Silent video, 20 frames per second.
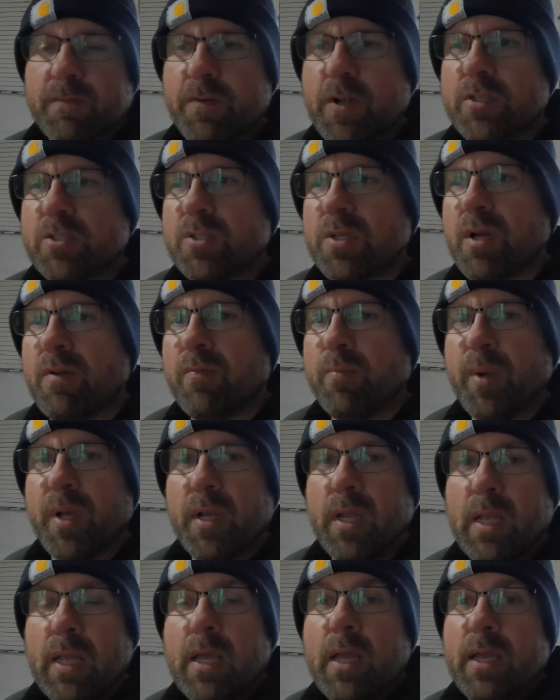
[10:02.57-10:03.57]
fresh stuff.
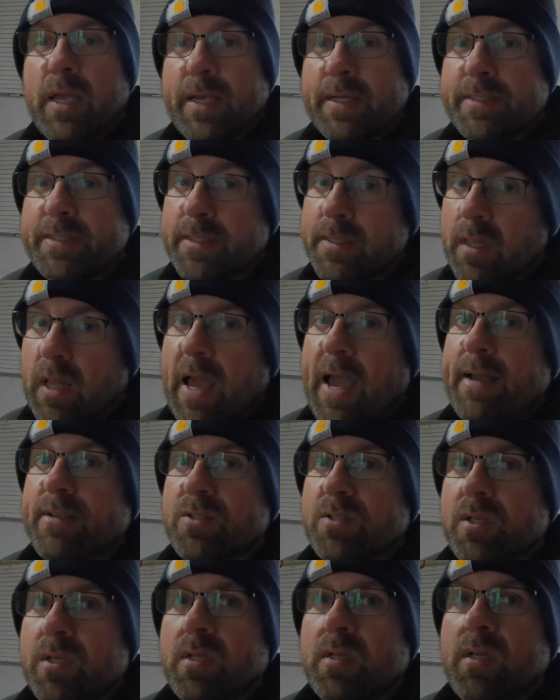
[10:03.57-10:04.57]
But it did
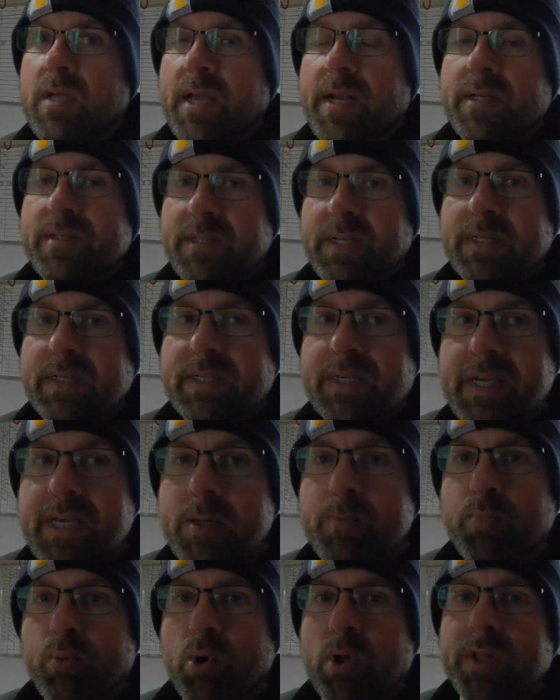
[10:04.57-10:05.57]
last, and it did
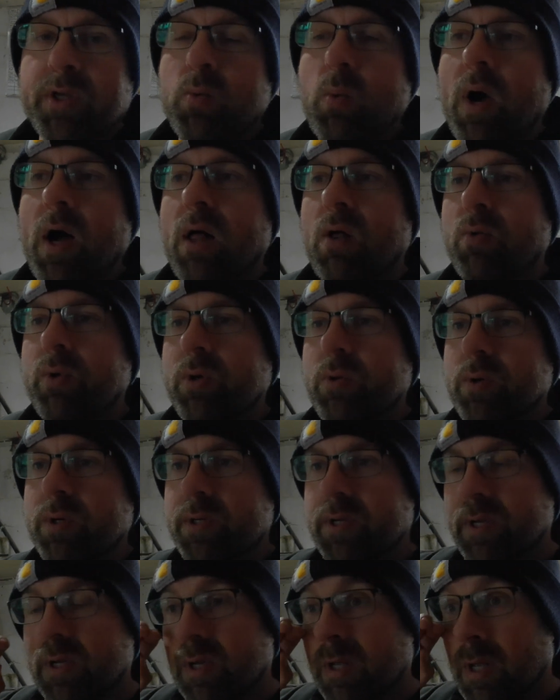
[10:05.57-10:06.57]
keep really well. We would,